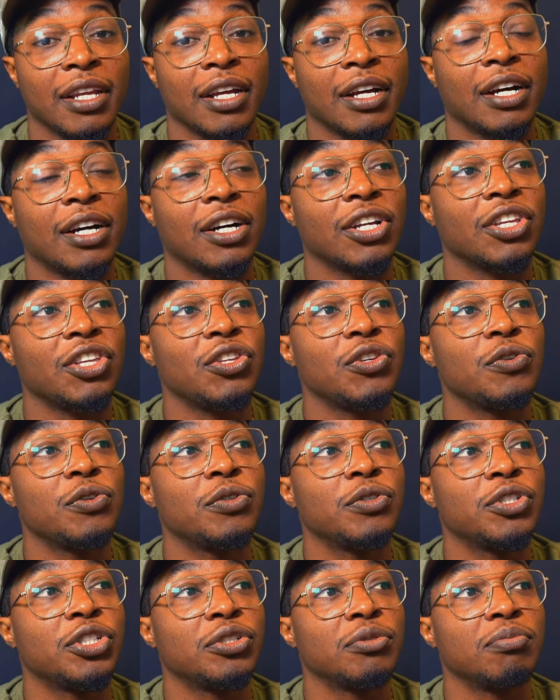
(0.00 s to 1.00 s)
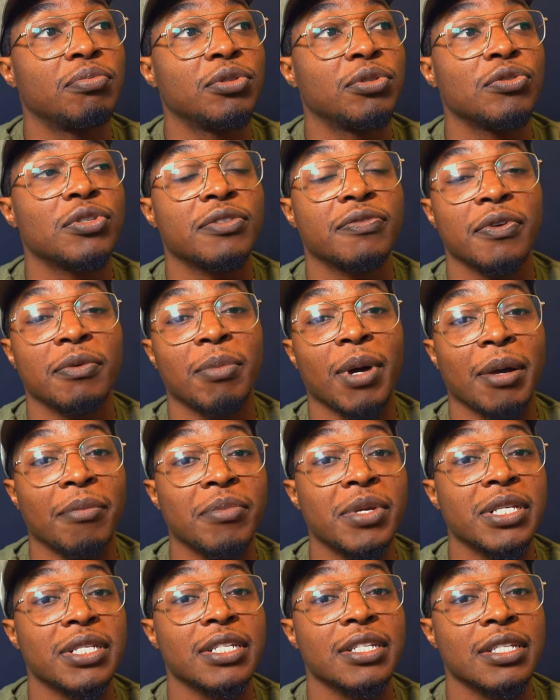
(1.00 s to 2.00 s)
a huge boost for my
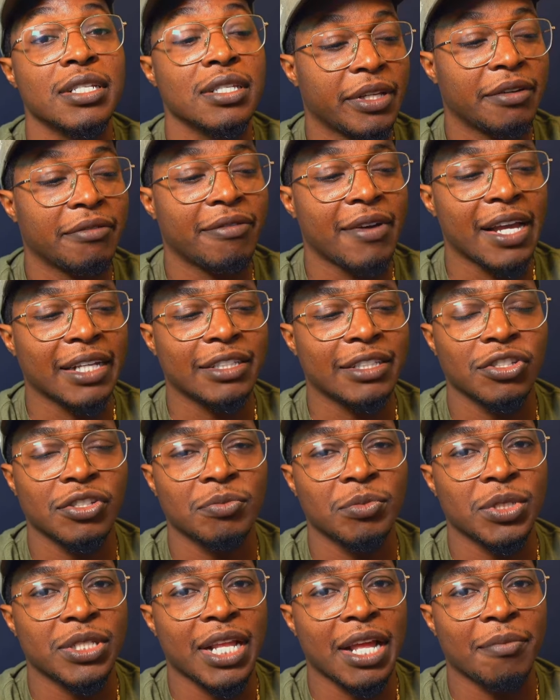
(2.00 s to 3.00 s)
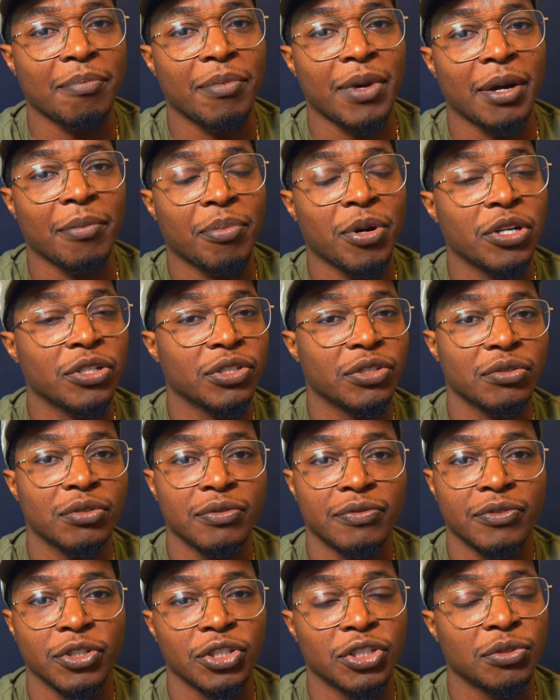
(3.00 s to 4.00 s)
business. In fact, it's almost like my personal
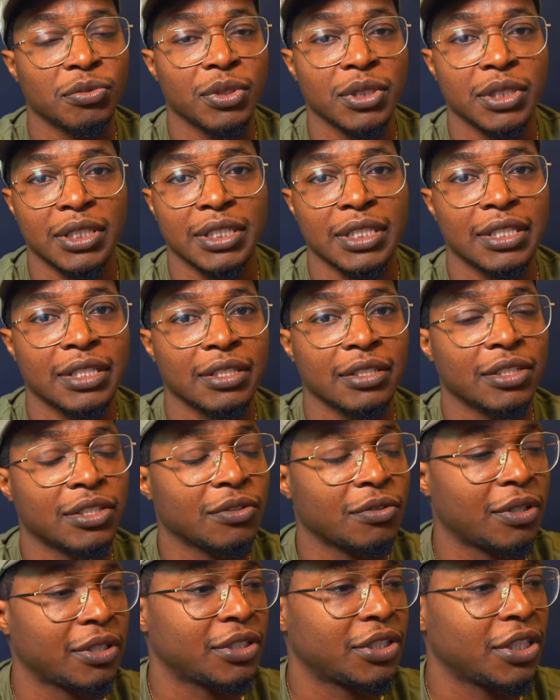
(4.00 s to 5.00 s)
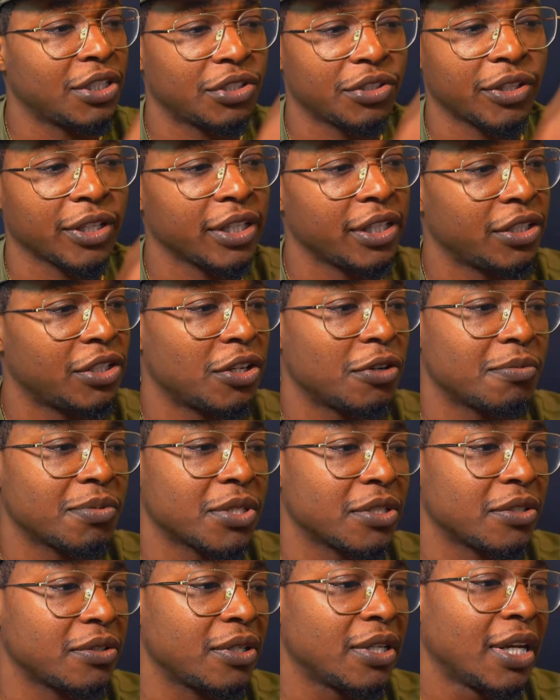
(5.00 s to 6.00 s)
virtual assistant, so it's really dope.
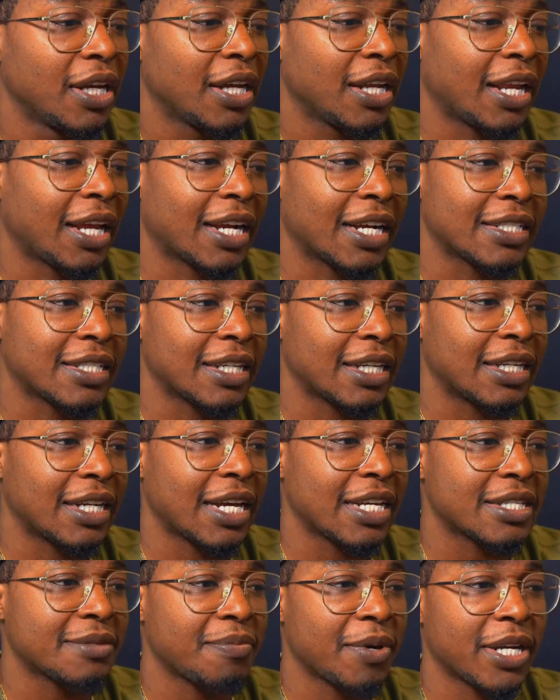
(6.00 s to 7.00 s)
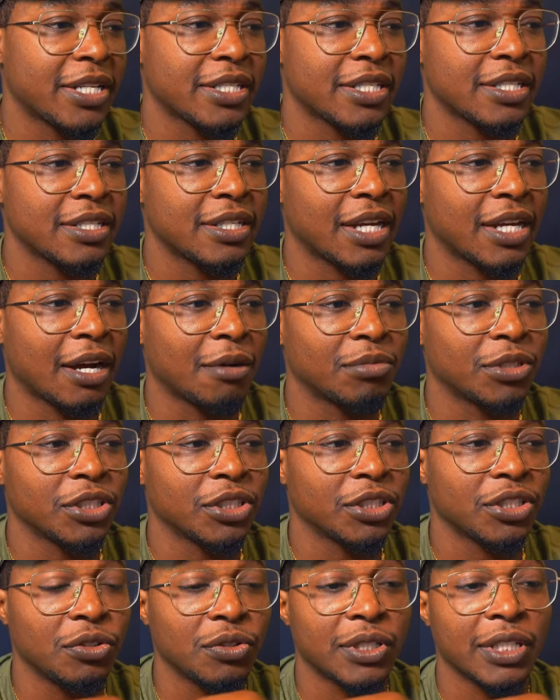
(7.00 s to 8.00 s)
So like I said, not sponsored. I'm
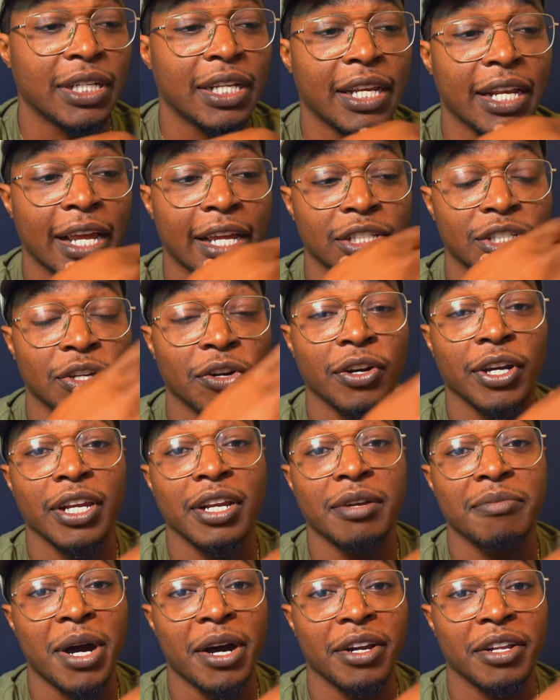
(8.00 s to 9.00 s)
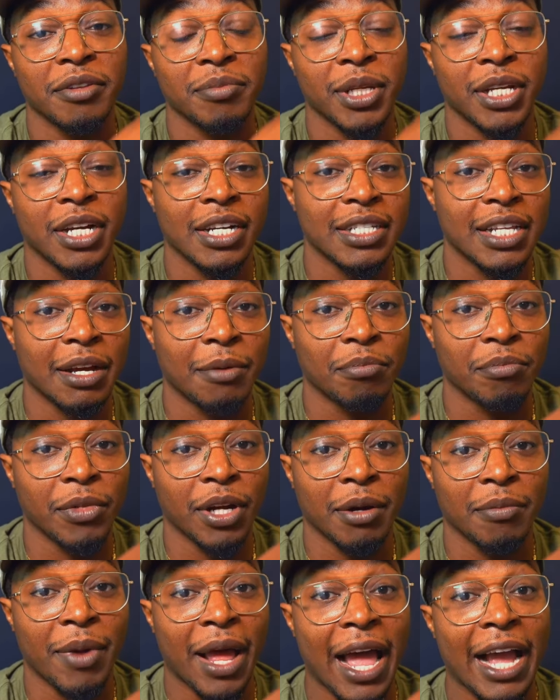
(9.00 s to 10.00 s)
just using it and talking about it because I'm,
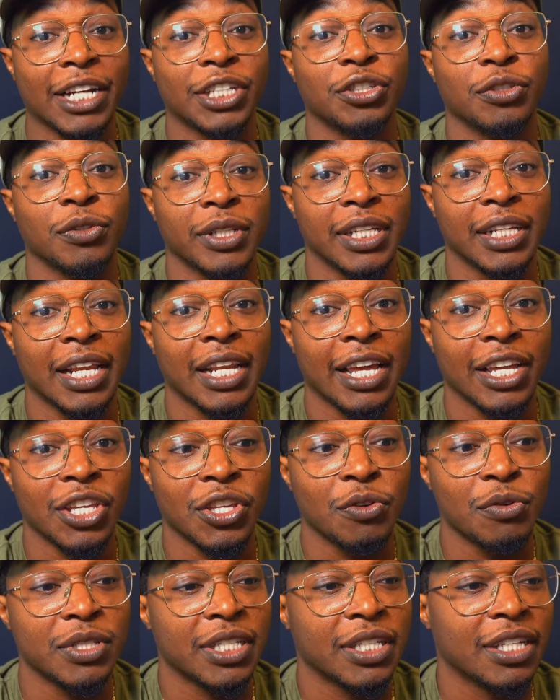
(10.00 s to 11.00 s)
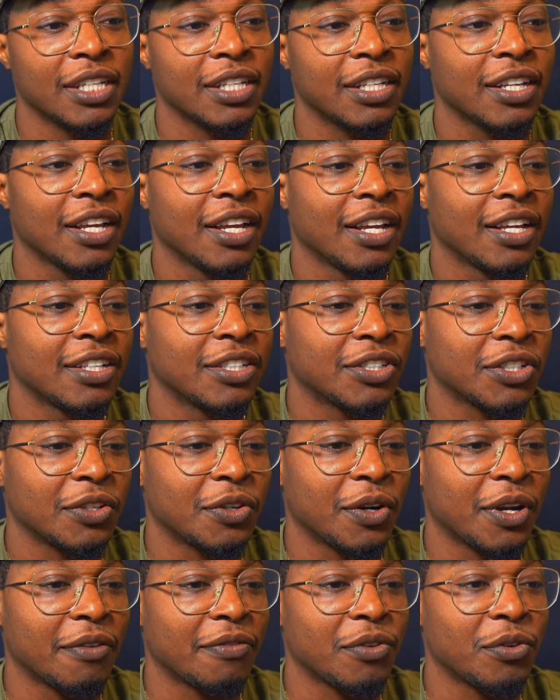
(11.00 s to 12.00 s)
I'm actually like using it.
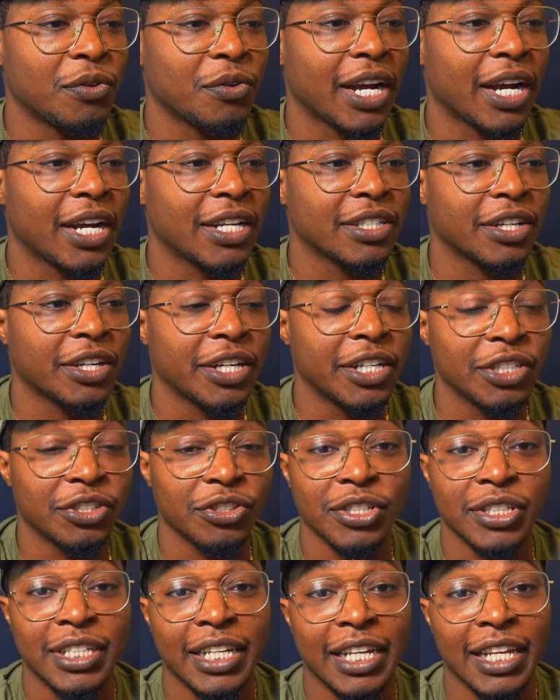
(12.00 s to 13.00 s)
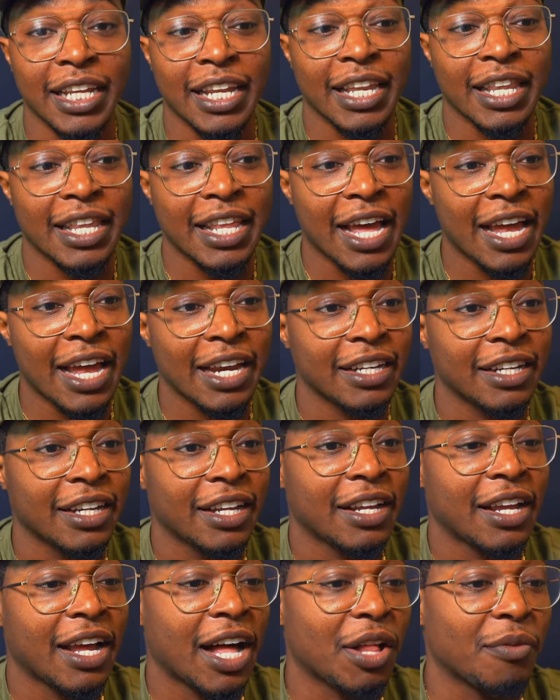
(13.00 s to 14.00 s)
So if you guys are interested in that,
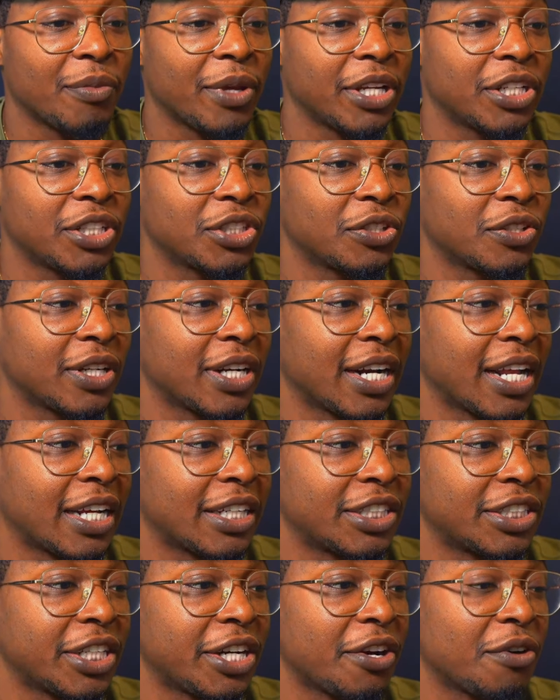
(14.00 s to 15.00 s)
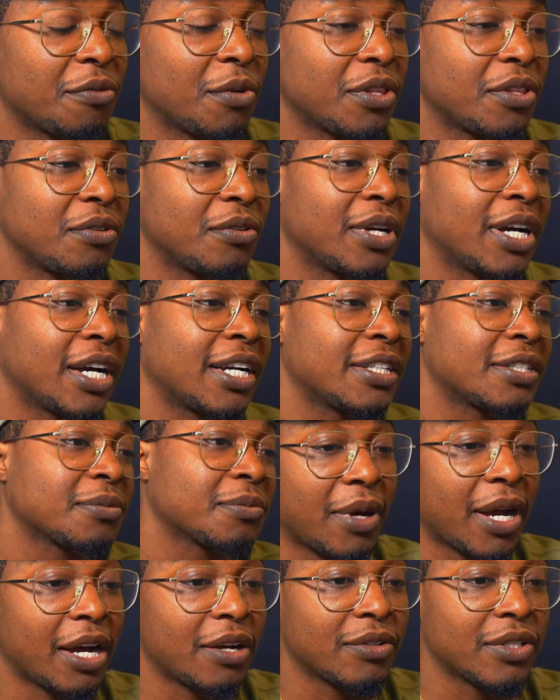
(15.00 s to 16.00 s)
I'll make sure that I share it with you guys.
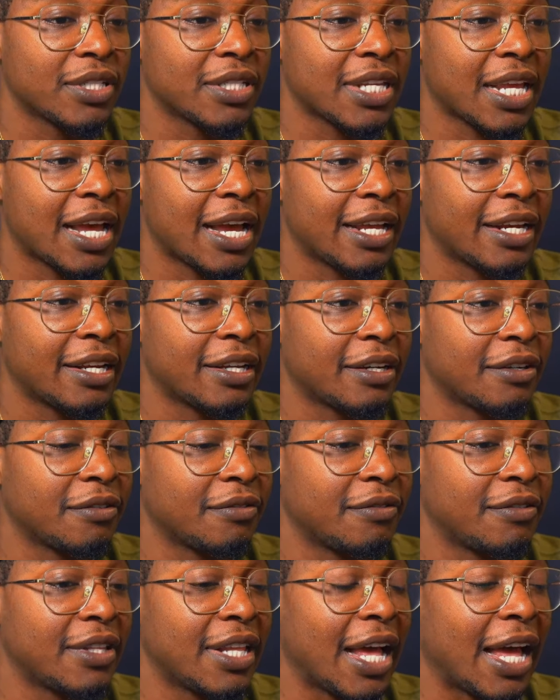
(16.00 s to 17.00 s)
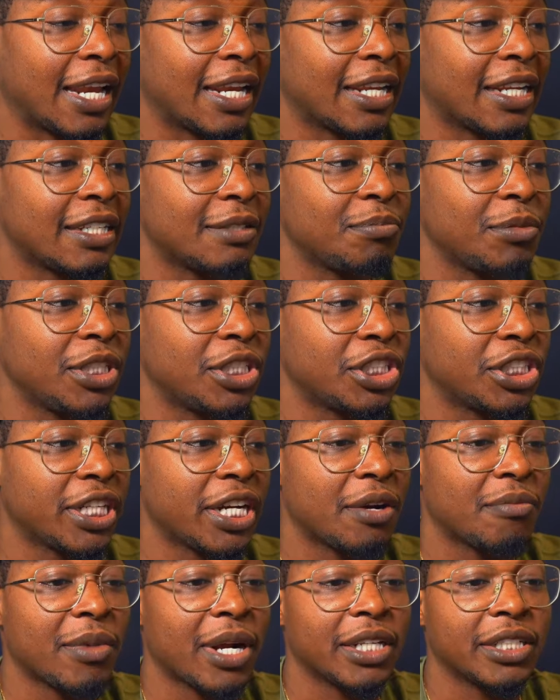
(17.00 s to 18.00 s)
Outside of that, let me
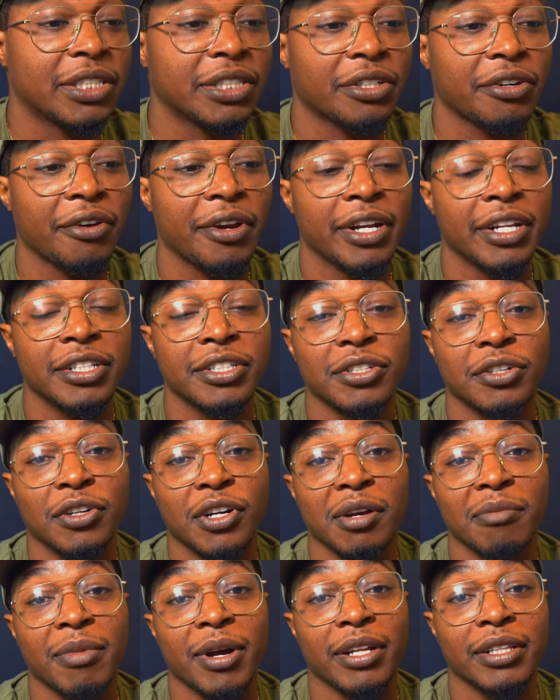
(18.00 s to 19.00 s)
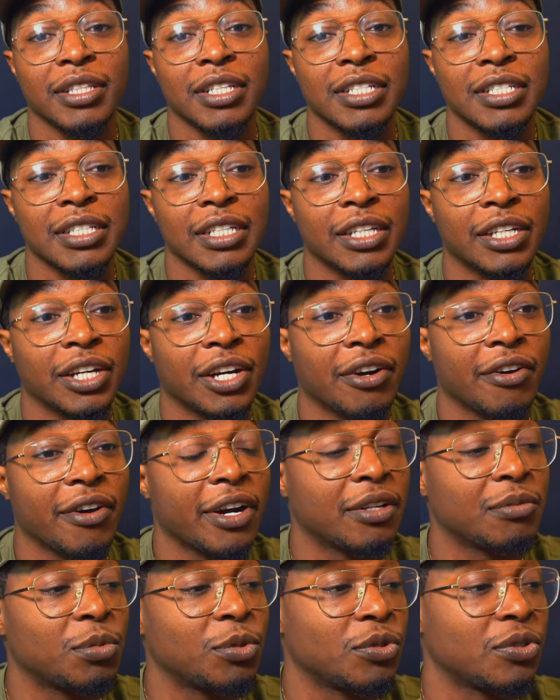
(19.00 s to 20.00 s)
share my screen and talk about this
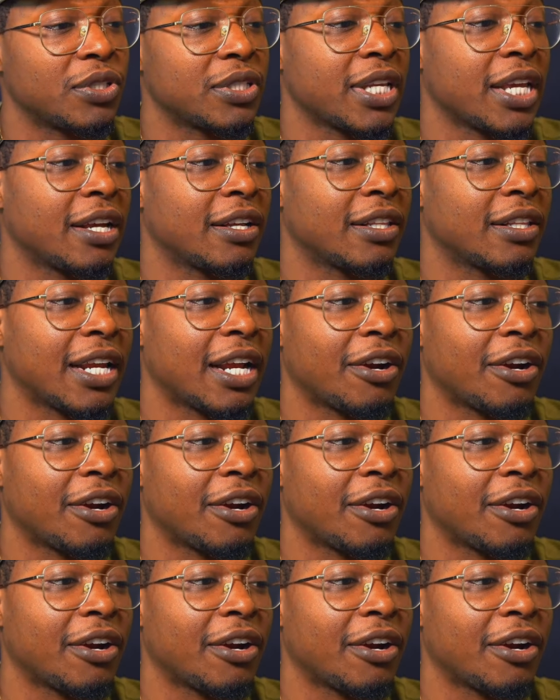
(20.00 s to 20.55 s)
incredible sale that I